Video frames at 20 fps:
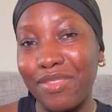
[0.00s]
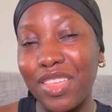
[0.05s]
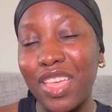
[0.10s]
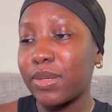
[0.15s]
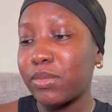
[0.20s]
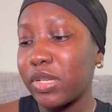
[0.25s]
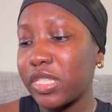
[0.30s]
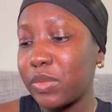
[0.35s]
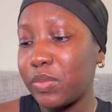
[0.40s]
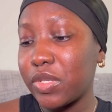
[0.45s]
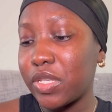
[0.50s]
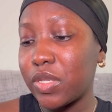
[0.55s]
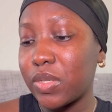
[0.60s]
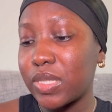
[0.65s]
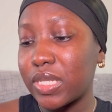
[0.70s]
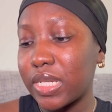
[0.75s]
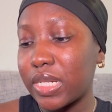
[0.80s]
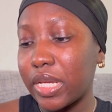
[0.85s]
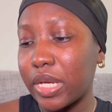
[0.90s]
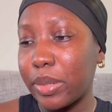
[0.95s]
I'm going to be
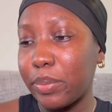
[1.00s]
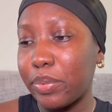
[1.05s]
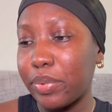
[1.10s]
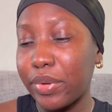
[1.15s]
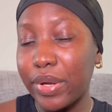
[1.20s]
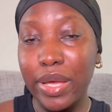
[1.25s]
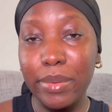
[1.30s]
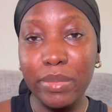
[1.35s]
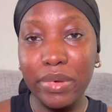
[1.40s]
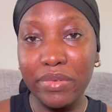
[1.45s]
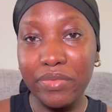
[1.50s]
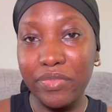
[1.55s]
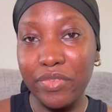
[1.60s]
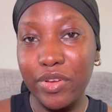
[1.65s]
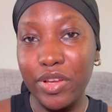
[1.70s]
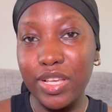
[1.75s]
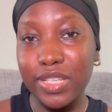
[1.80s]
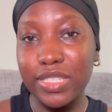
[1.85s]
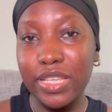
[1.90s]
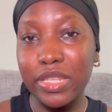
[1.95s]
using a primer
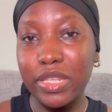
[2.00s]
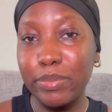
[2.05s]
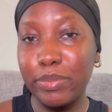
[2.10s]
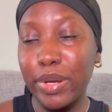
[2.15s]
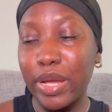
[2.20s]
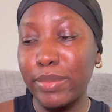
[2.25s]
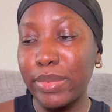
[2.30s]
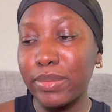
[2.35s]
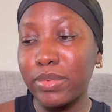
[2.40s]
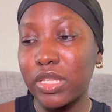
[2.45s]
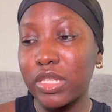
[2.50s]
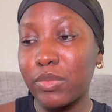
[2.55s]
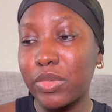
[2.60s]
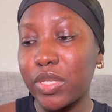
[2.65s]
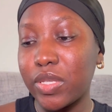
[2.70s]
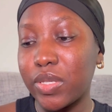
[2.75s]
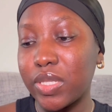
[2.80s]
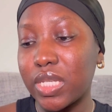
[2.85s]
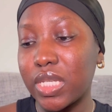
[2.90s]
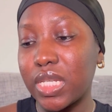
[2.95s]
first, and the primer I'm going to be
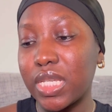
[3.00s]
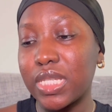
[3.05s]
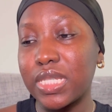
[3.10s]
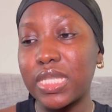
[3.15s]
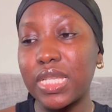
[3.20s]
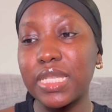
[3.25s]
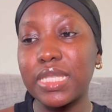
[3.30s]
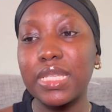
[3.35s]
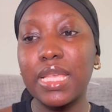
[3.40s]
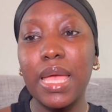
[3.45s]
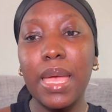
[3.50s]
using is this